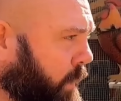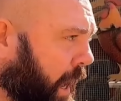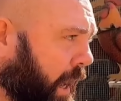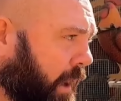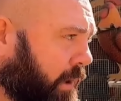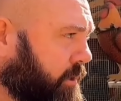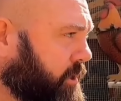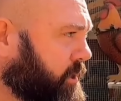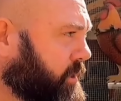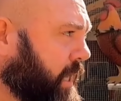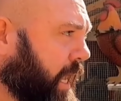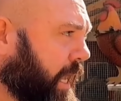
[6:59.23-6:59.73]

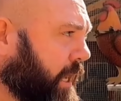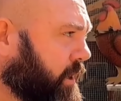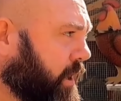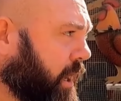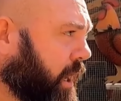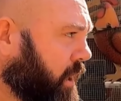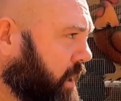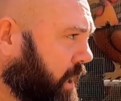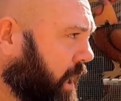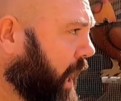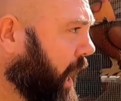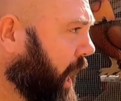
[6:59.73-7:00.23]
rattlesnake,
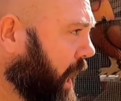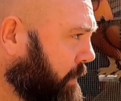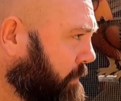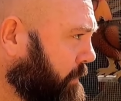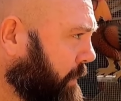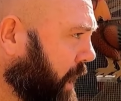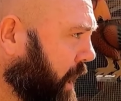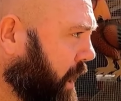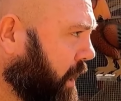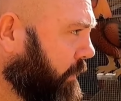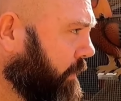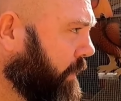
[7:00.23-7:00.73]
a
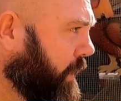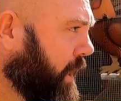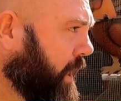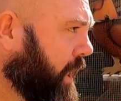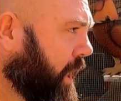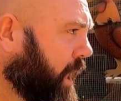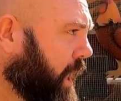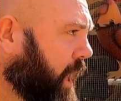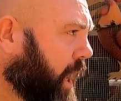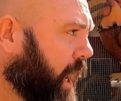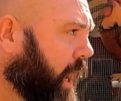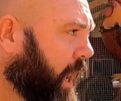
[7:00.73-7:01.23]
cottonmouth,
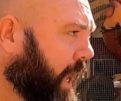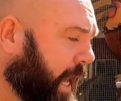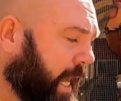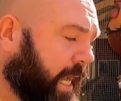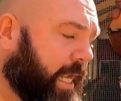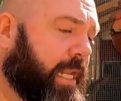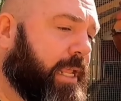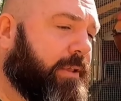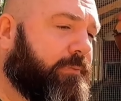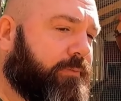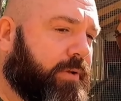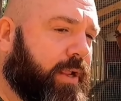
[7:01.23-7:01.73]

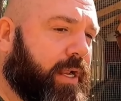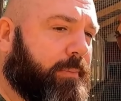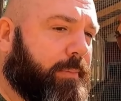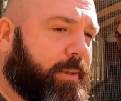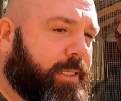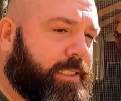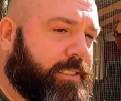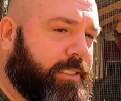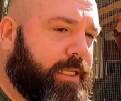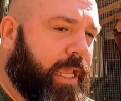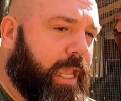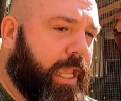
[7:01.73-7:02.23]
any
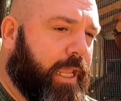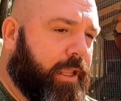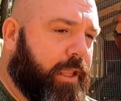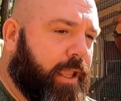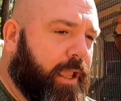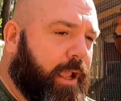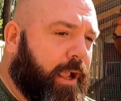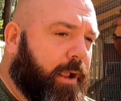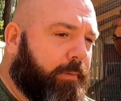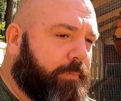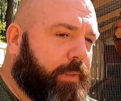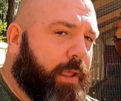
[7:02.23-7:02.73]
venomous snake,
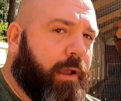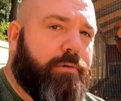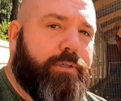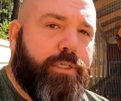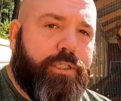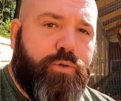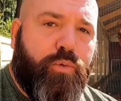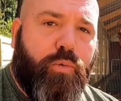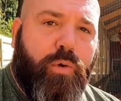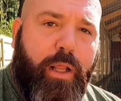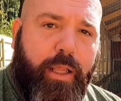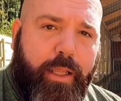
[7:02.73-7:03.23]
they'll
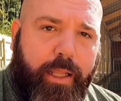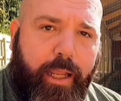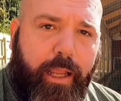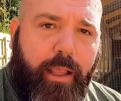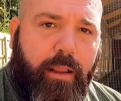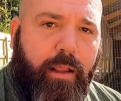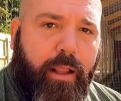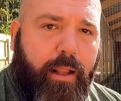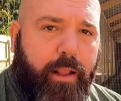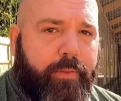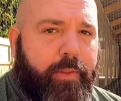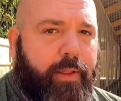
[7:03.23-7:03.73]
just want to
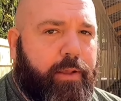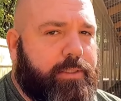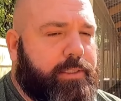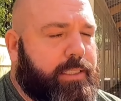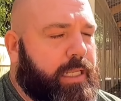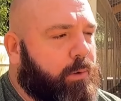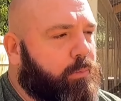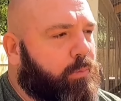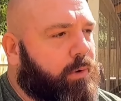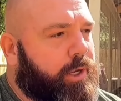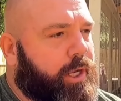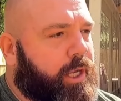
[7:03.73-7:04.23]
kill it and they'll
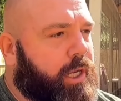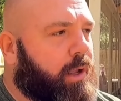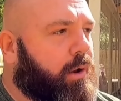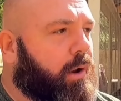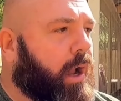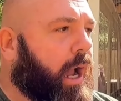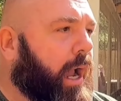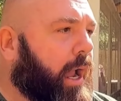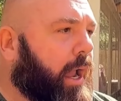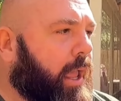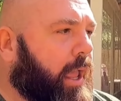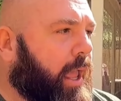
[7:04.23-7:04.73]
say, well, you
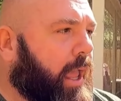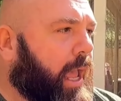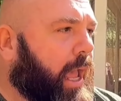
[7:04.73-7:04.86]
know, I